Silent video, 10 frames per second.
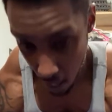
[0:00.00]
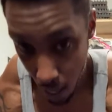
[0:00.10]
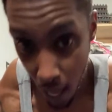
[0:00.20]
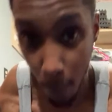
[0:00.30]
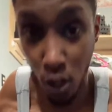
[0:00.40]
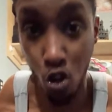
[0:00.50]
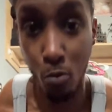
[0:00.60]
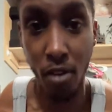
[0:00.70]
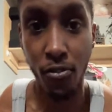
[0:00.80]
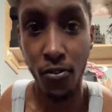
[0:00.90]
I'm gonna do
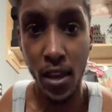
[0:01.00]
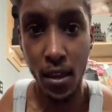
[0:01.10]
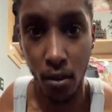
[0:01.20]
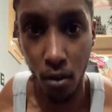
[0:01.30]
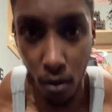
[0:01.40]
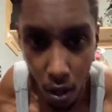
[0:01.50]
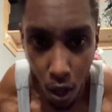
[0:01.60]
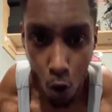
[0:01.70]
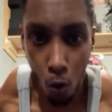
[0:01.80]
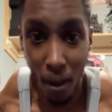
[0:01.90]
my feet
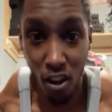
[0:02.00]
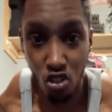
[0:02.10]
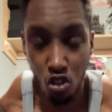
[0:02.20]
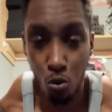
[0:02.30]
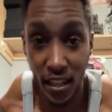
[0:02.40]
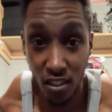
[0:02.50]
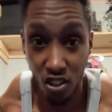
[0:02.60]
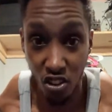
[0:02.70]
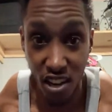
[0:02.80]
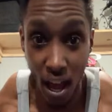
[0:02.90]
where my shoelaces
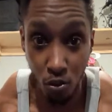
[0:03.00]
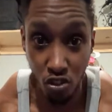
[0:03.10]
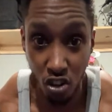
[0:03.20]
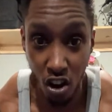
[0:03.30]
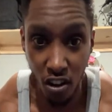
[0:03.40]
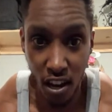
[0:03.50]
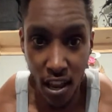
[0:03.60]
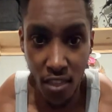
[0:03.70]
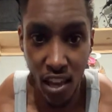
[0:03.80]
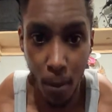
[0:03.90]
are down to start.
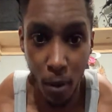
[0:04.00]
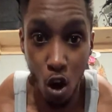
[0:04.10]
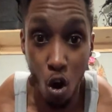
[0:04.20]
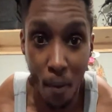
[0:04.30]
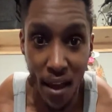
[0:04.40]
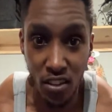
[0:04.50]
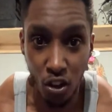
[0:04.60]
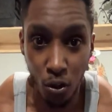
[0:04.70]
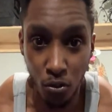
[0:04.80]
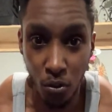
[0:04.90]
Then I'm gonna go on my
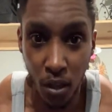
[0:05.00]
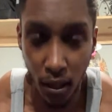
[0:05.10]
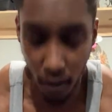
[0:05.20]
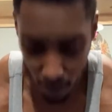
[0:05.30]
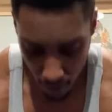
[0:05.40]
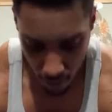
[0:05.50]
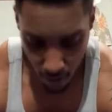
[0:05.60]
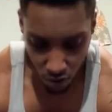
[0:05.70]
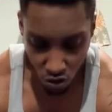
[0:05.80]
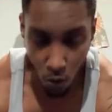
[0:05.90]
toes, okay?
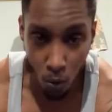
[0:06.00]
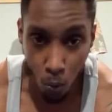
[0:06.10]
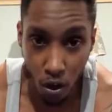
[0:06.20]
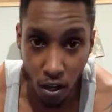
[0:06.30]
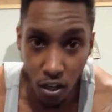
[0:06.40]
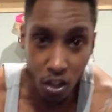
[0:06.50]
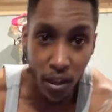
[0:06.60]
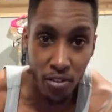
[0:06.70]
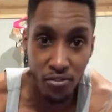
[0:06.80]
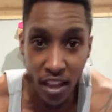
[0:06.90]
So I wanna work, you know,
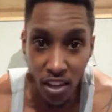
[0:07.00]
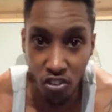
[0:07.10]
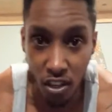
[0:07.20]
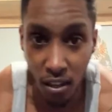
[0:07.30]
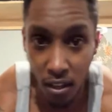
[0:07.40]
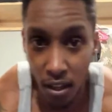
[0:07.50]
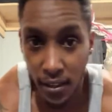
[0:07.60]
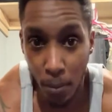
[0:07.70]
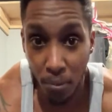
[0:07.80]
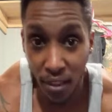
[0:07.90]
that flexion,
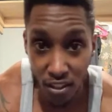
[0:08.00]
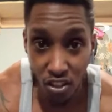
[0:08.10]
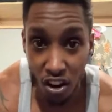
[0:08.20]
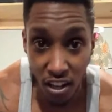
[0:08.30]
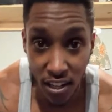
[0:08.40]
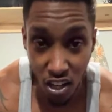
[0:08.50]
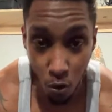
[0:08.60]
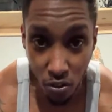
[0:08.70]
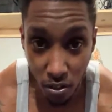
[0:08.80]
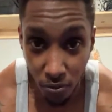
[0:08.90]
that plantar and that
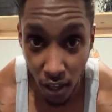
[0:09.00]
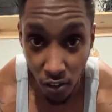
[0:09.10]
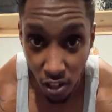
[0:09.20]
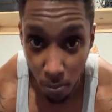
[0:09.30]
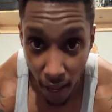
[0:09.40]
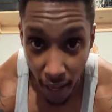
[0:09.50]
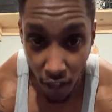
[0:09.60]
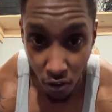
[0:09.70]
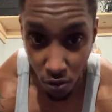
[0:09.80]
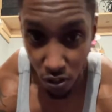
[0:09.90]
dorsiflexion in my
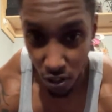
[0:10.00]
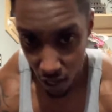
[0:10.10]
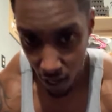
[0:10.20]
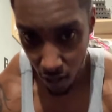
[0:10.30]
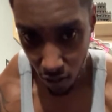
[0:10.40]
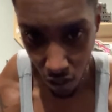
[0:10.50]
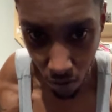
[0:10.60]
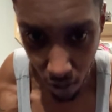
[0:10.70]
ankles. So,